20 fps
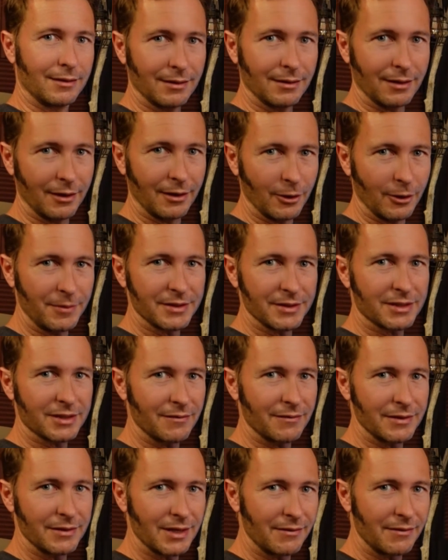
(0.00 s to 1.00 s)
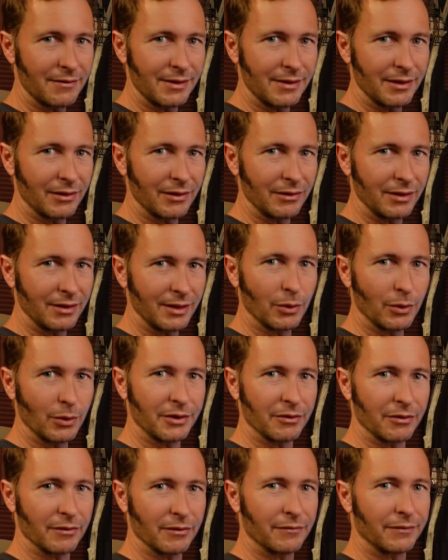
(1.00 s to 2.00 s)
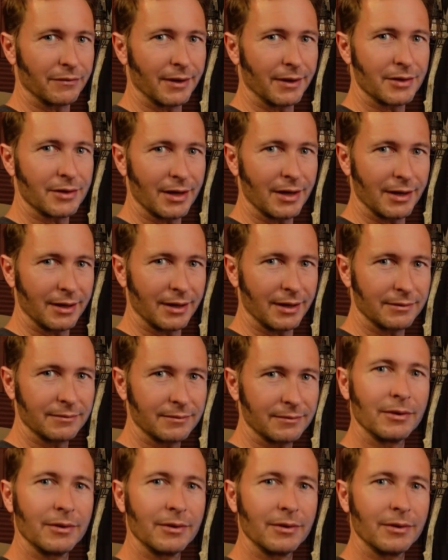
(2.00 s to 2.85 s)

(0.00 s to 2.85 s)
I hope this covers everything you need while you're in flight training,